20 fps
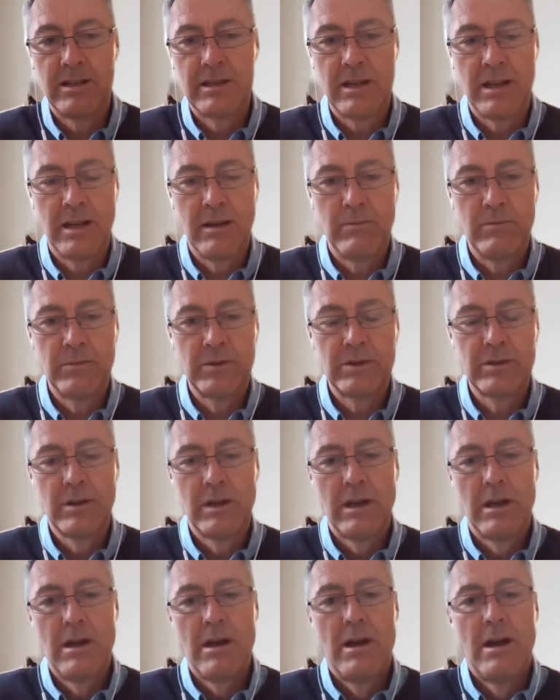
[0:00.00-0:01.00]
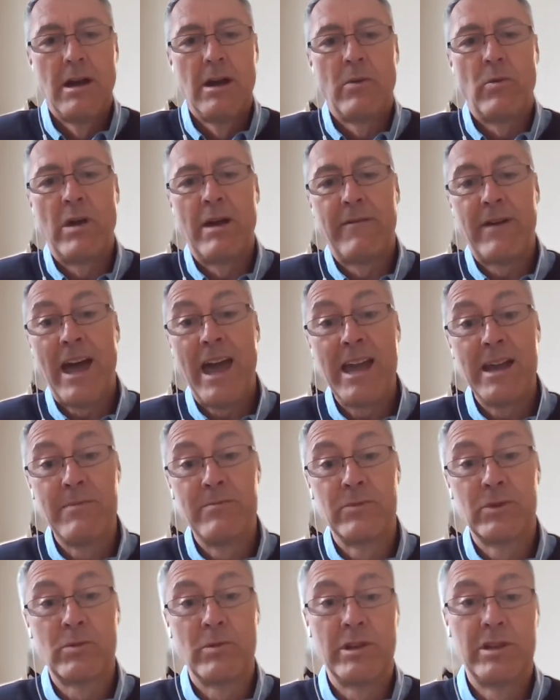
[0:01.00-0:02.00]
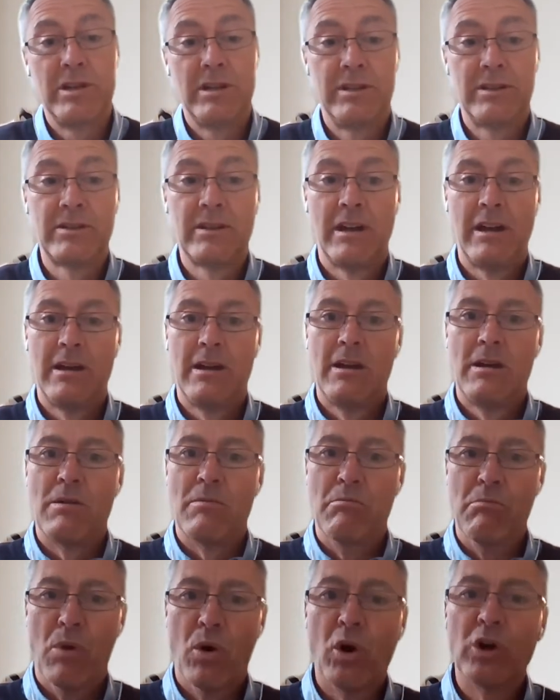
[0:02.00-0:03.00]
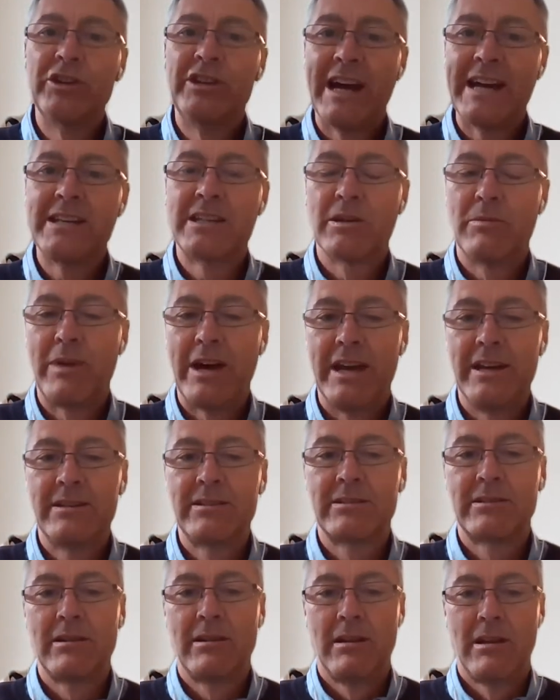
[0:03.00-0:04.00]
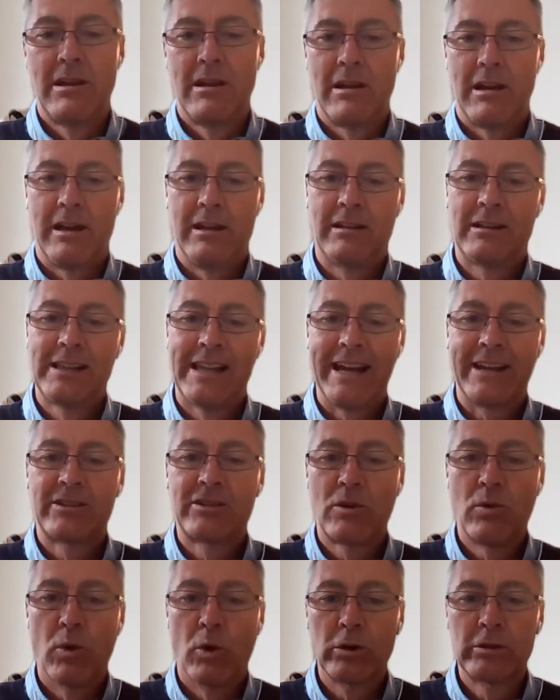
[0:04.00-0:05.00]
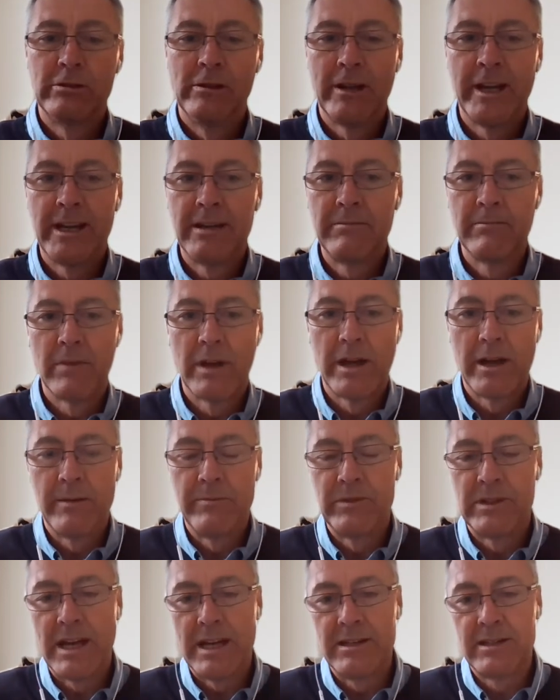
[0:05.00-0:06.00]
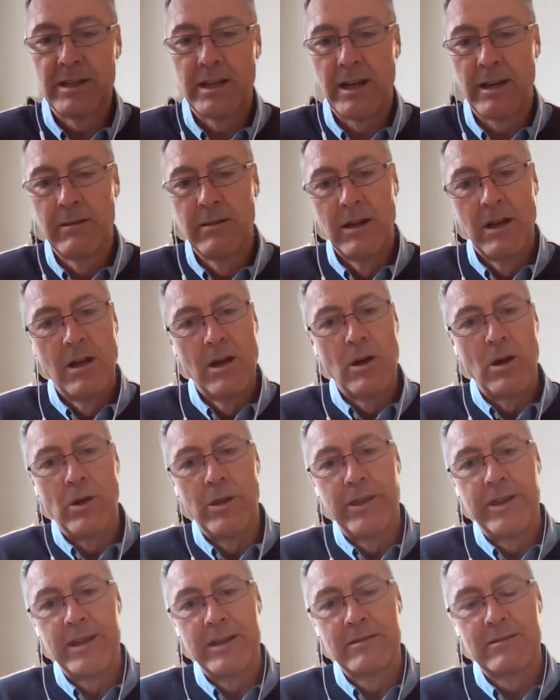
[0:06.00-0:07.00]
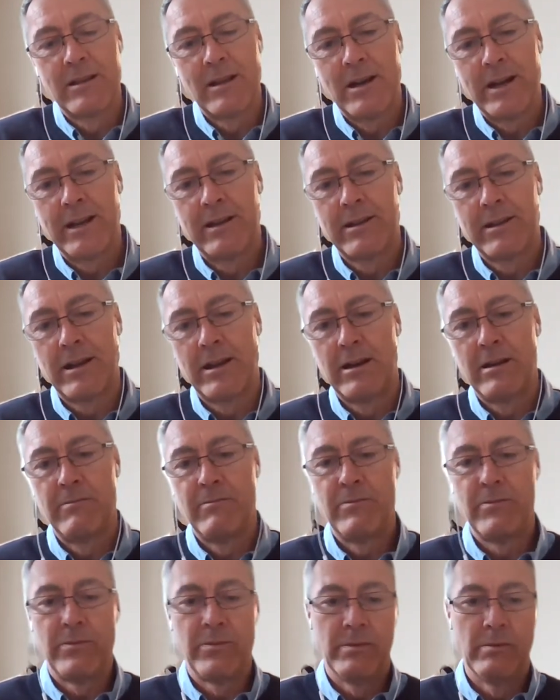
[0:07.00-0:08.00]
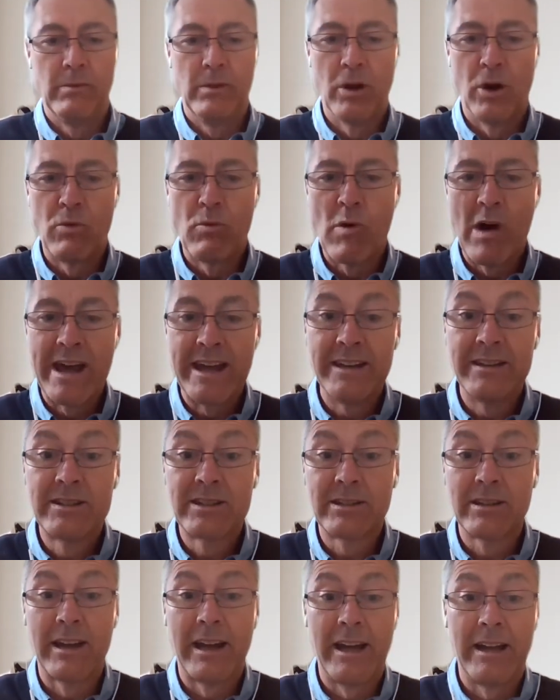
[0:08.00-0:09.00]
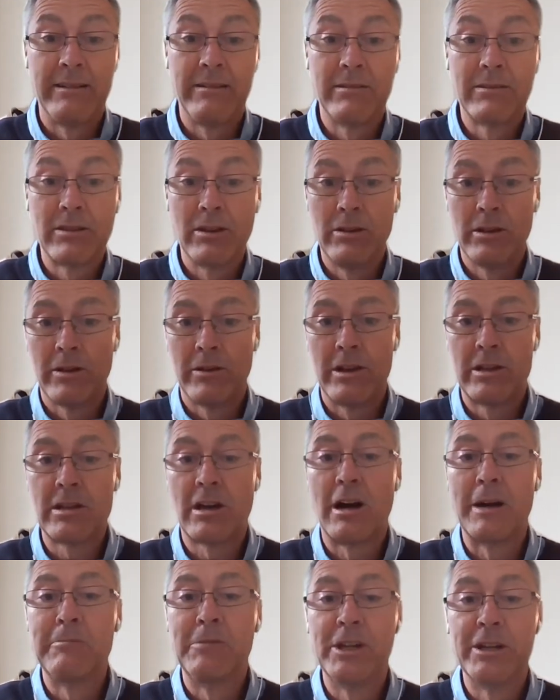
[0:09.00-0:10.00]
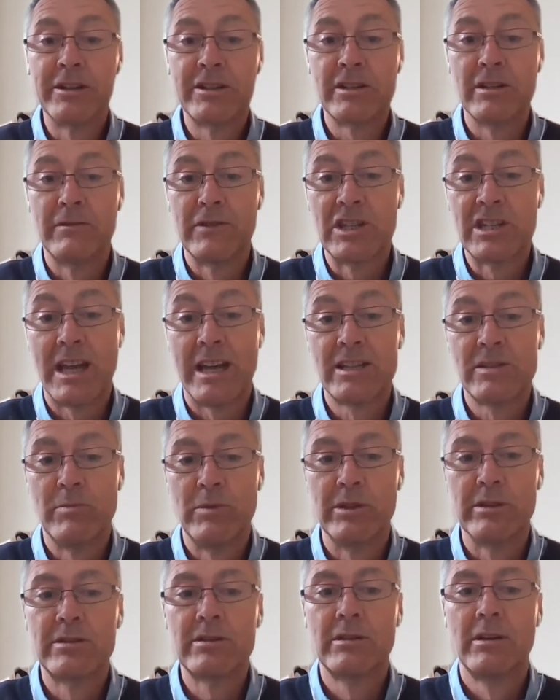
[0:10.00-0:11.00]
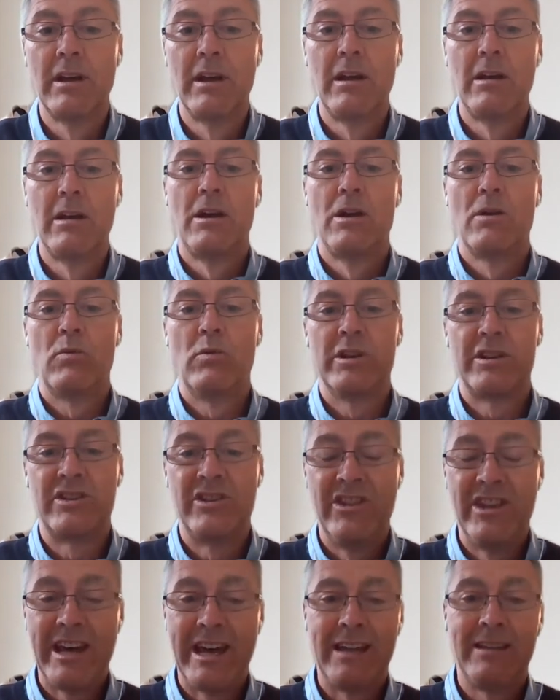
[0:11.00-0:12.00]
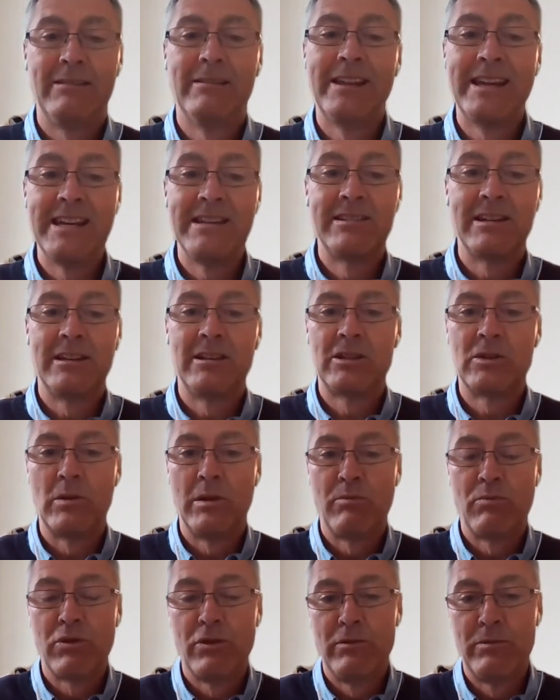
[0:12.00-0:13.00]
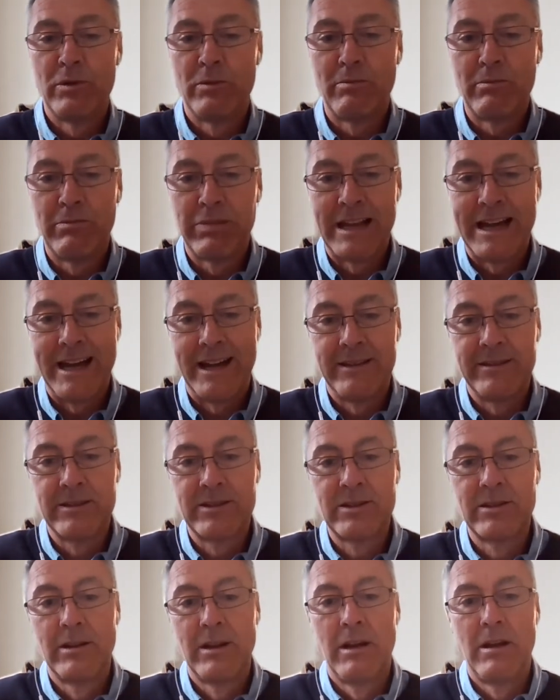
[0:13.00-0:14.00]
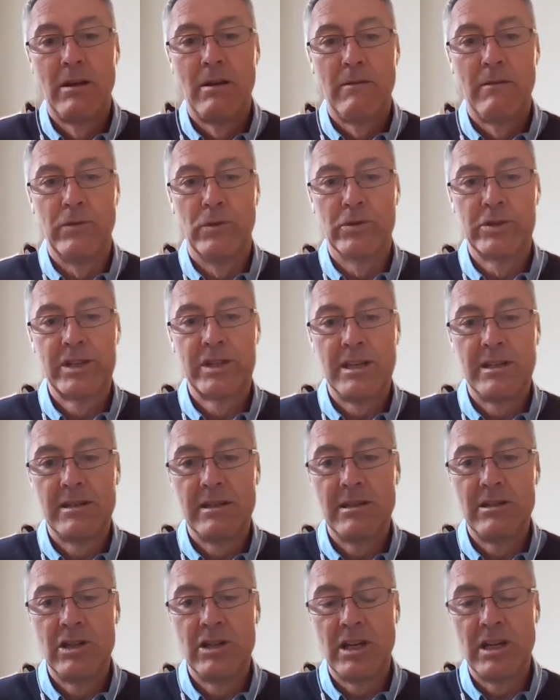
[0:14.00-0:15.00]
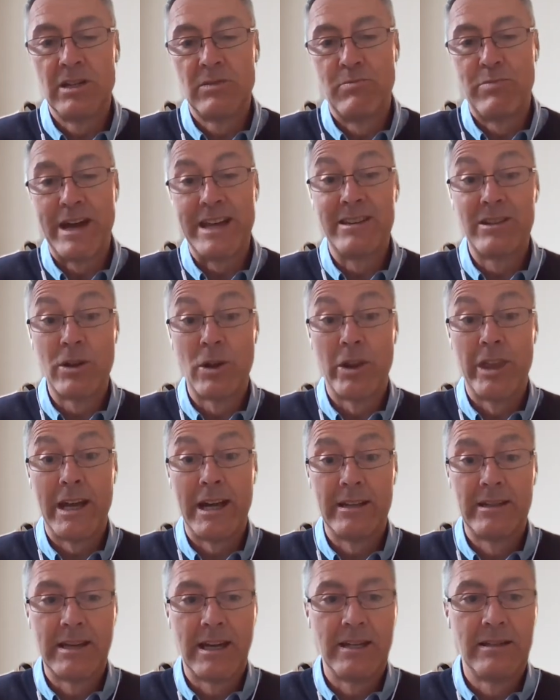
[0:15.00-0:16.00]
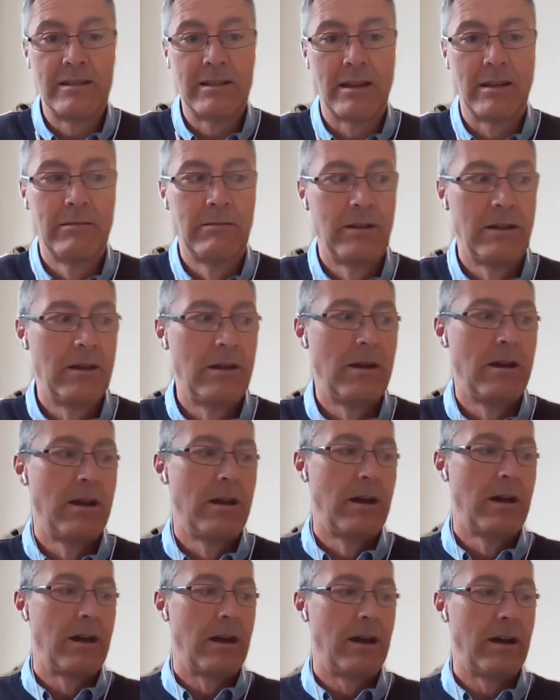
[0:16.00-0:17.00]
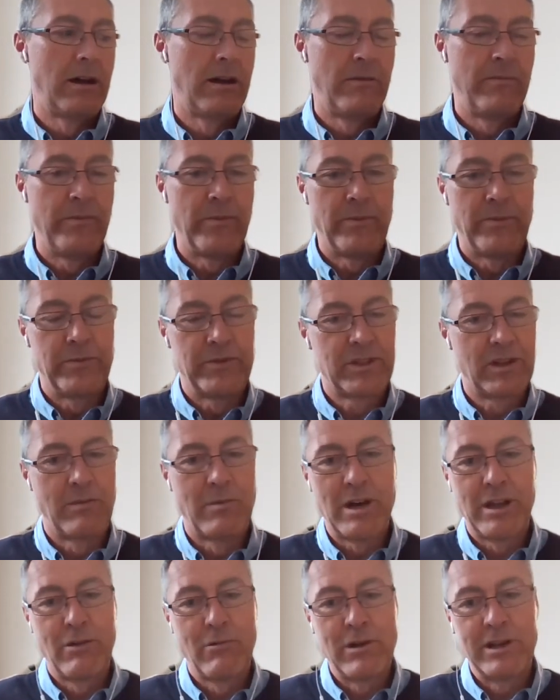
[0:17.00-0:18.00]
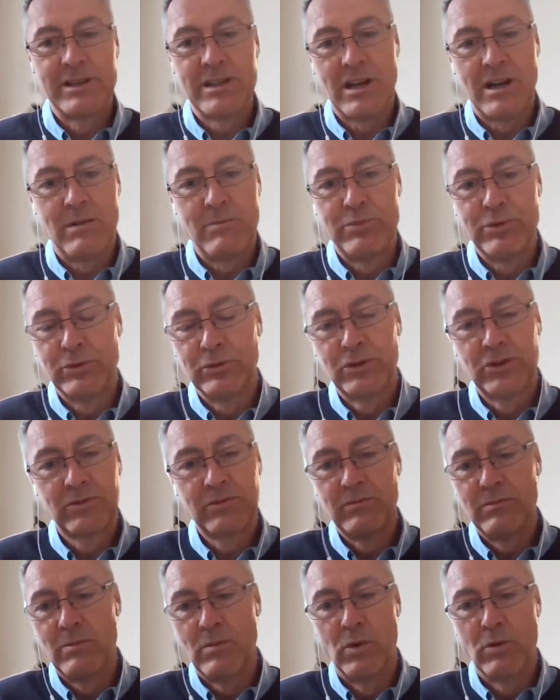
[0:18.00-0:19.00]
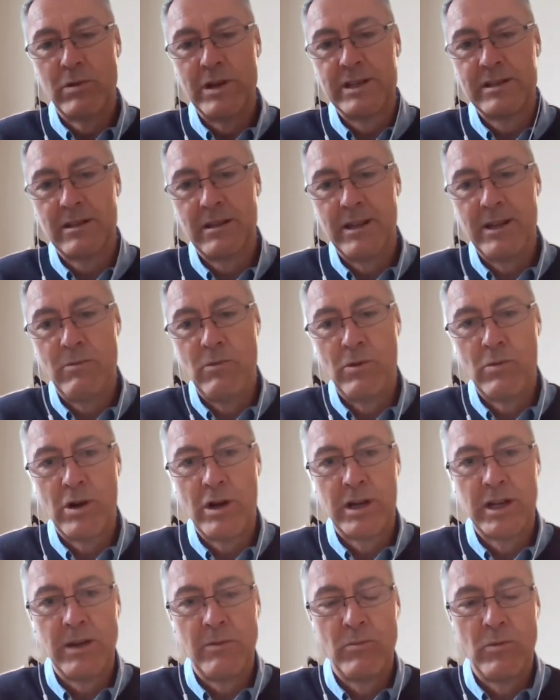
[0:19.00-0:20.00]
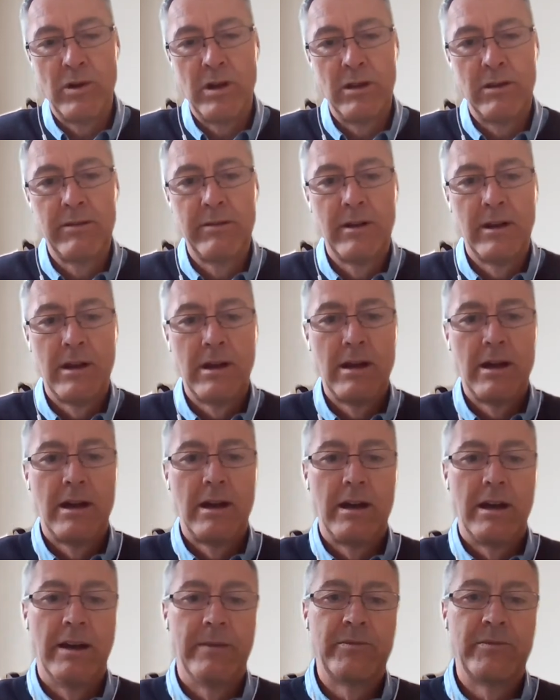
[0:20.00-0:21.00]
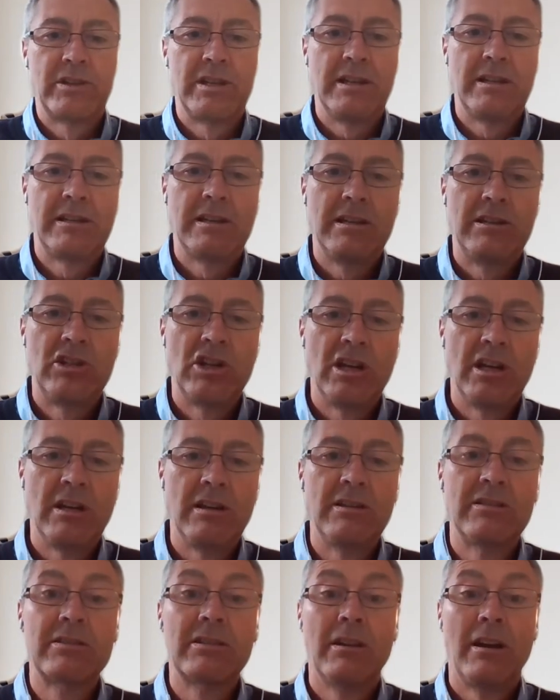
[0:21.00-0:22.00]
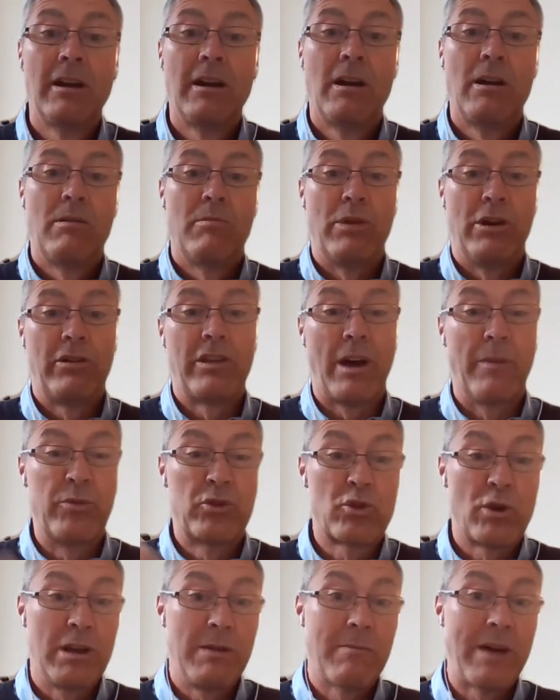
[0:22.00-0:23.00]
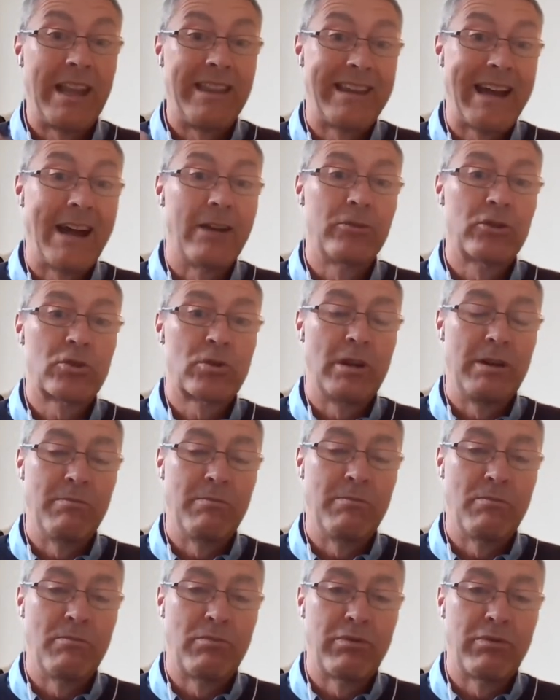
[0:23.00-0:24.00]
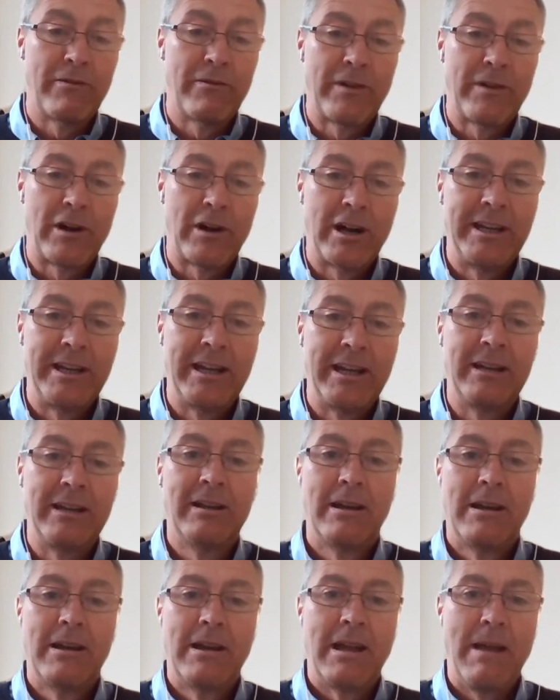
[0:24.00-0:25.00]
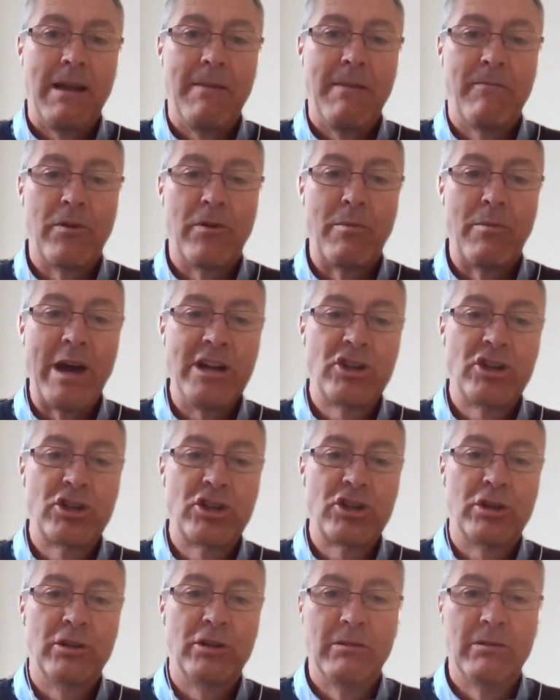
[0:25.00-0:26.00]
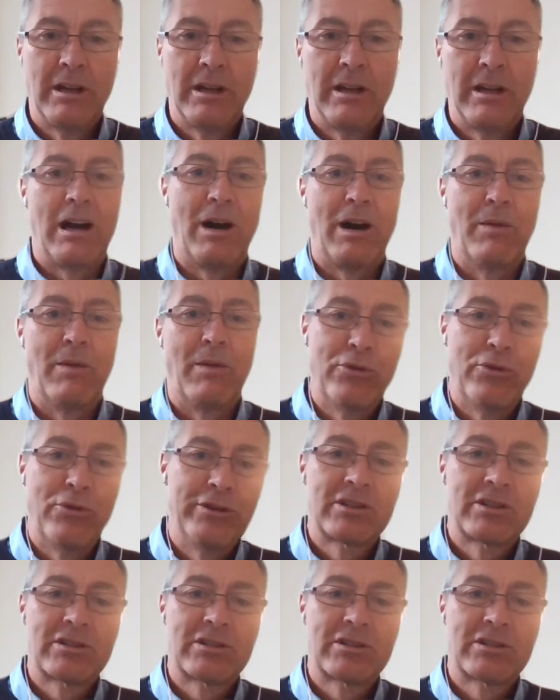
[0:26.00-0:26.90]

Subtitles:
teams. We have AIMS, which is more data-based and collects quarterly data on things like long waits and the timeliness of assessments, which then leads into improvement plans for CCGs based on that data. Some other examples, more recently we're working with CCGs, both upstream and downstream, providing information upwards to